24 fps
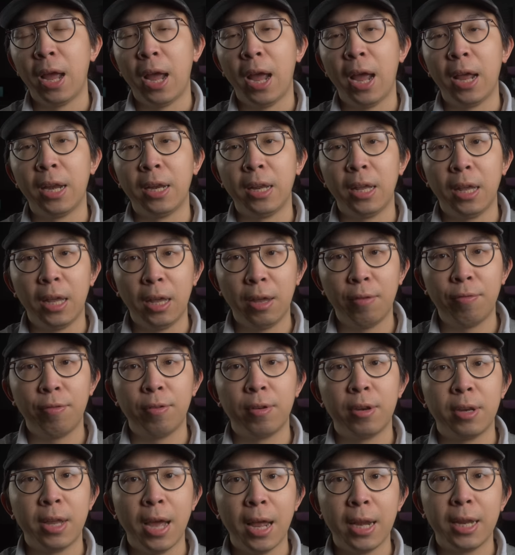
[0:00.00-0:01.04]
And if
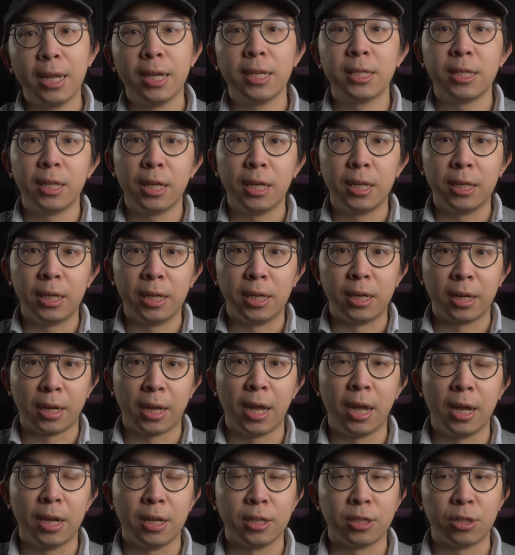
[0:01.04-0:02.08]
that is indeed the
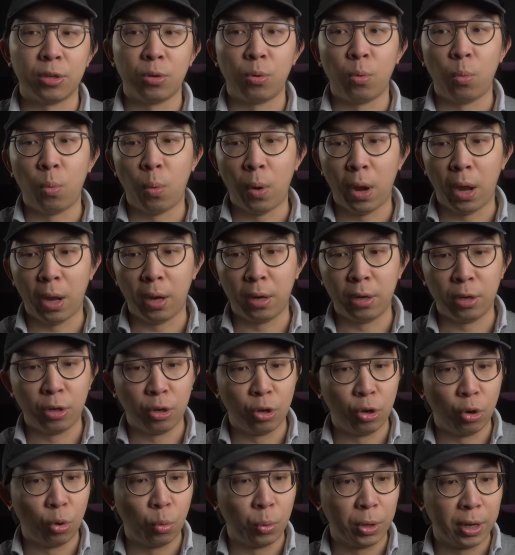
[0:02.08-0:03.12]
case, when
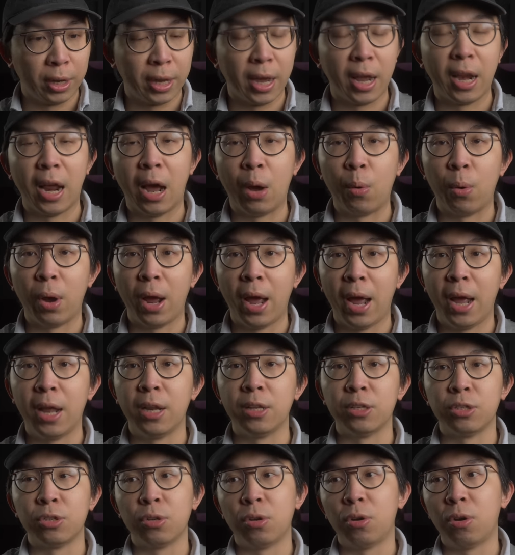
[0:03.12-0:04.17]
you know we get our
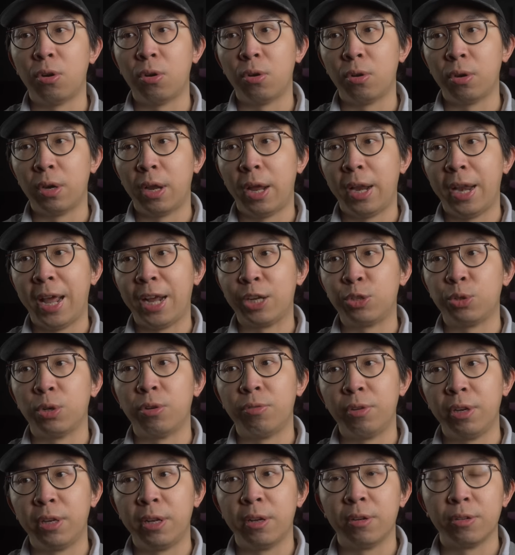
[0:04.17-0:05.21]
hands on an
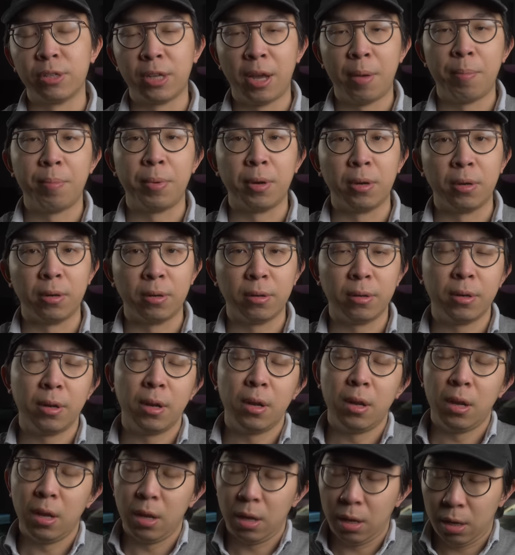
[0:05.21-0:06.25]
actual retail sample
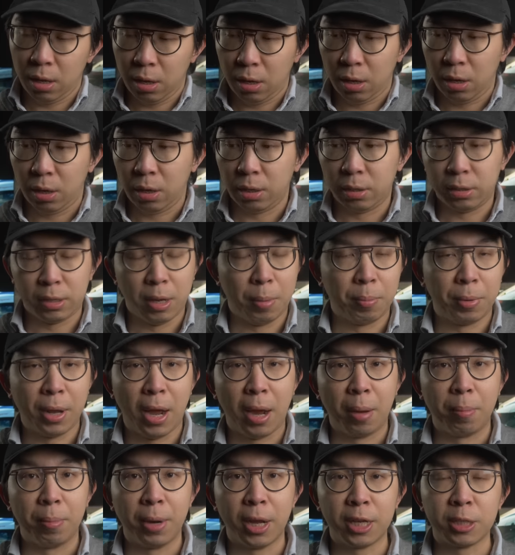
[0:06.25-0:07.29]

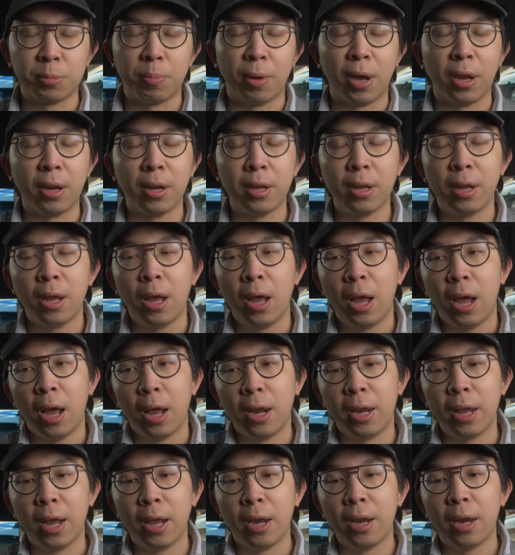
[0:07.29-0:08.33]
sometime next month,
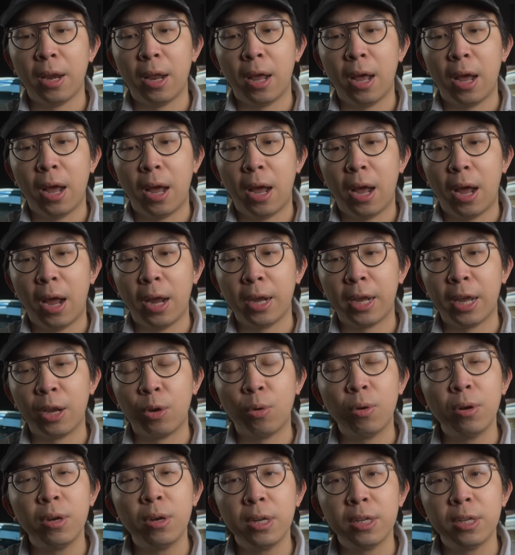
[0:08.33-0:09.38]
then I
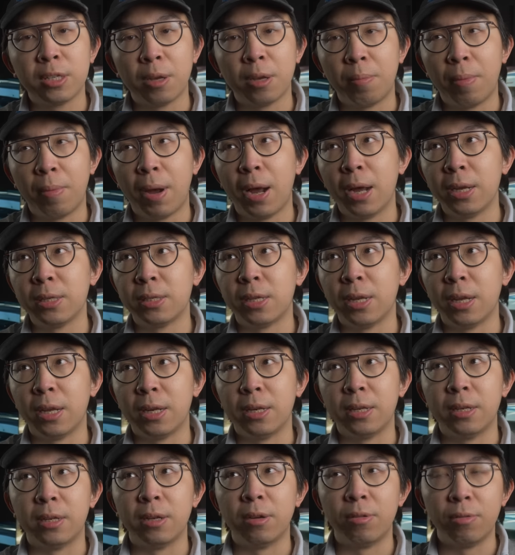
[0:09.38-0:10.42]
can only surmise
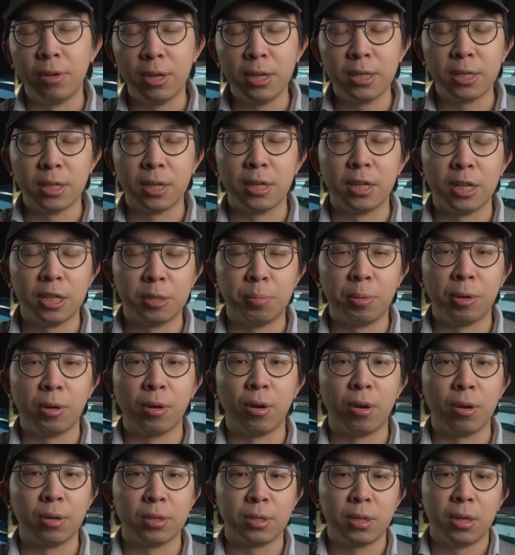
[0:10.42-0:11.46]
that the reason is
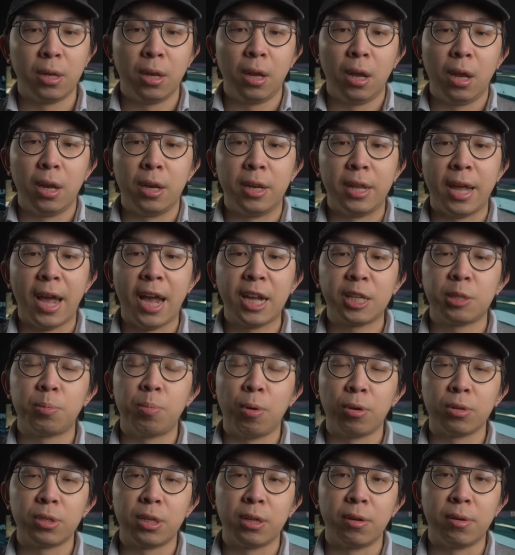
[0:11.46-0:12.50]
because the
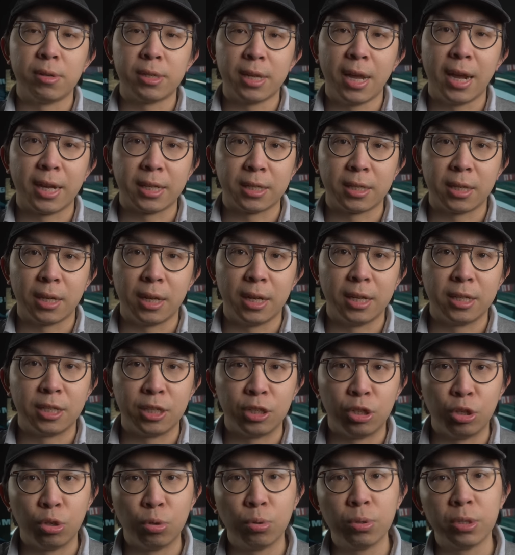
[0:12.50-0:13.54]
Xbox Series X
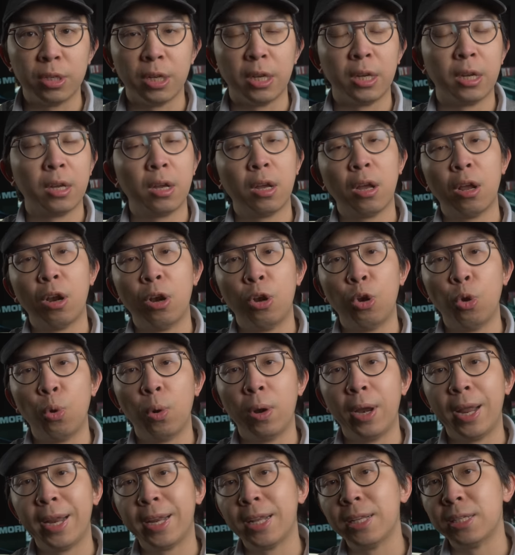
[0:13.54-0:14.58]
is using
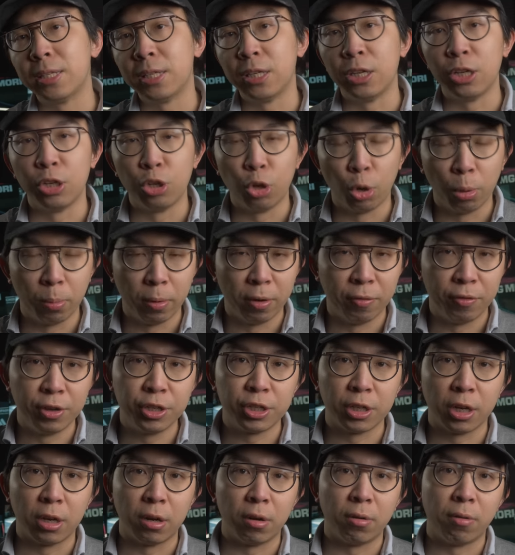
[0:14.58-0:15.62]
low-latency Dolby
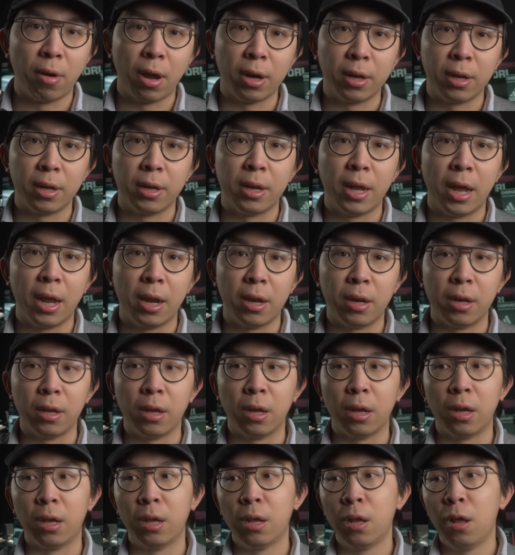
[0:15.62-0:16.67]
Vision rather than
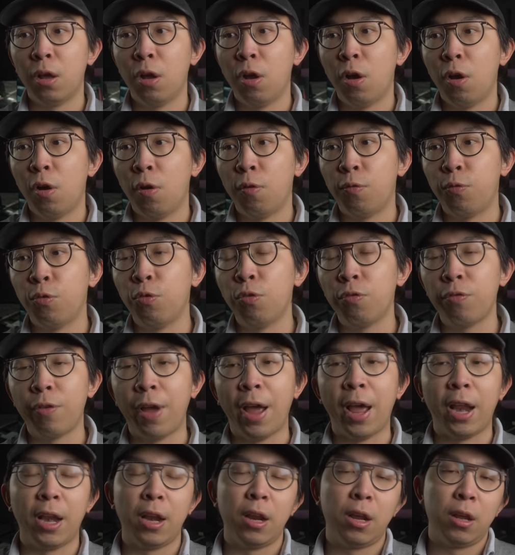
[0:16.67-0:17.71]
the
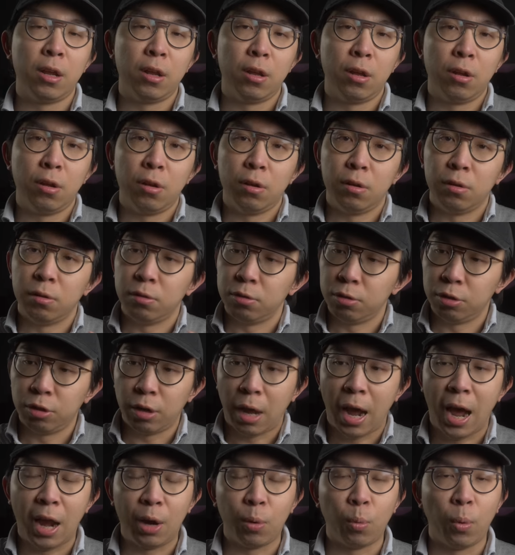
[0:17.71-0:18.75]
full-fat
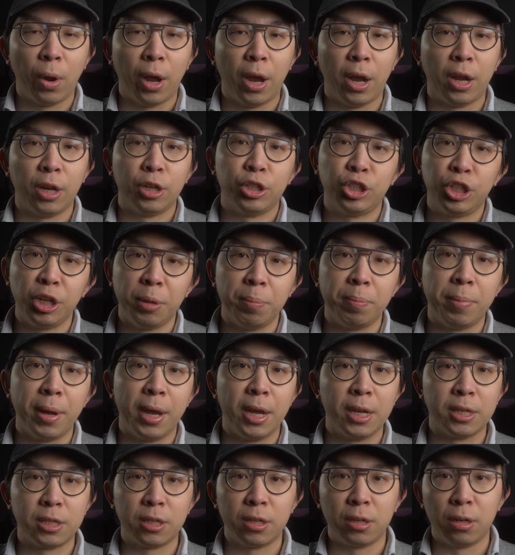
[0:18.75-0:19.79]
hardware
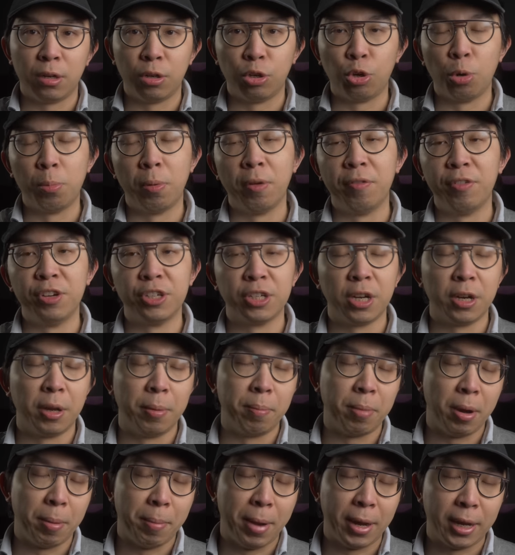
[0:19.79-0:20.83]
chip-based Dolby Vision
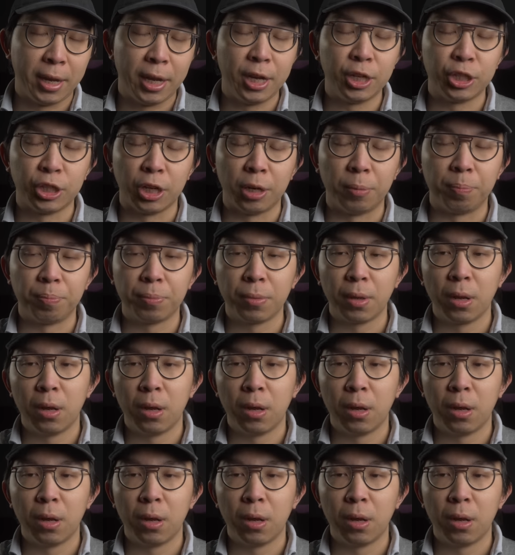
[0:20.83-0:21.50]
implementation.